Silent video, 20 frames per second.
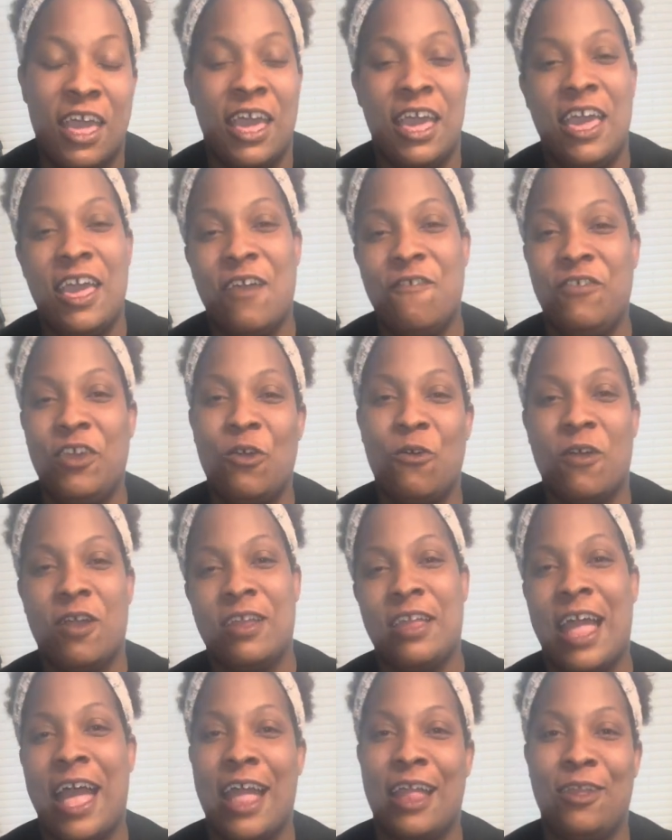If you are
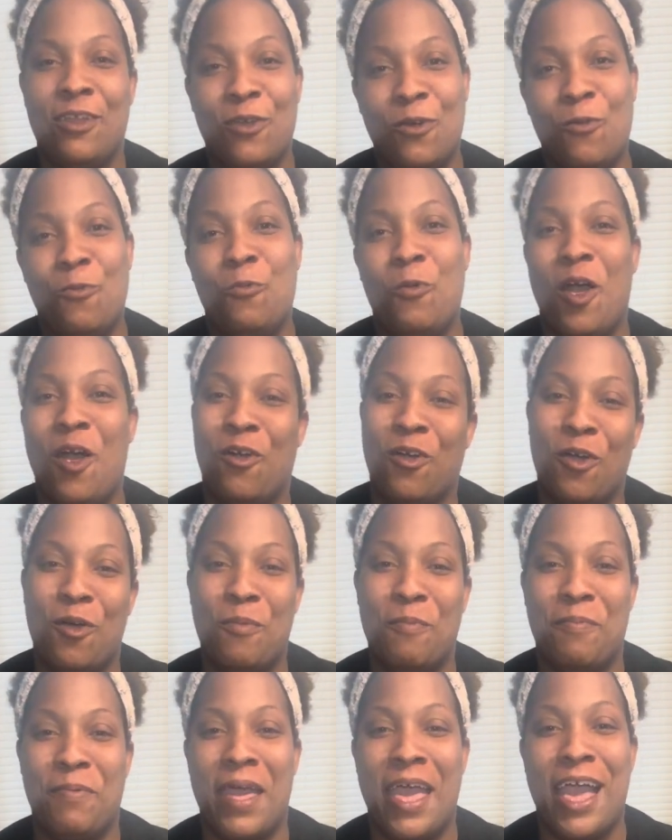not new,
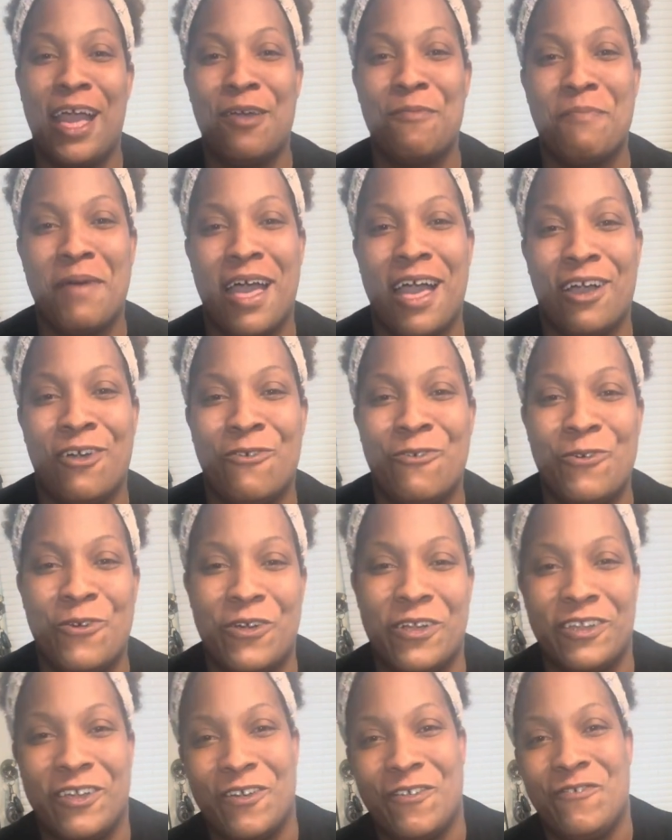welcome back, my
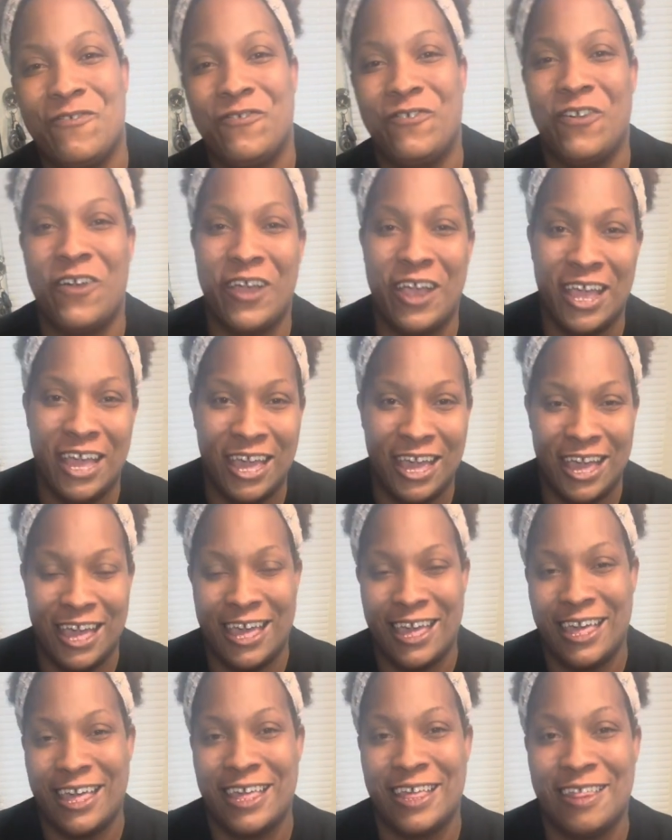corner
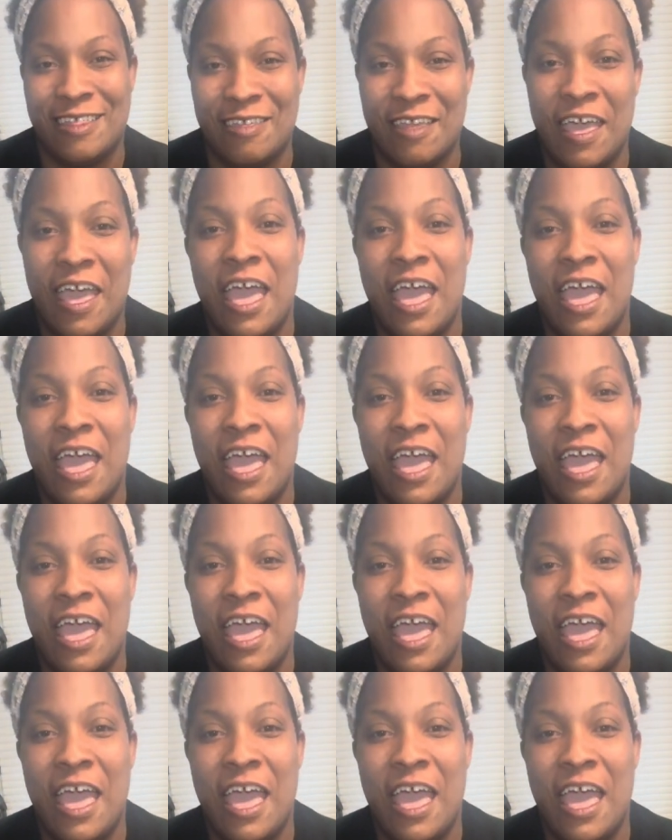friends.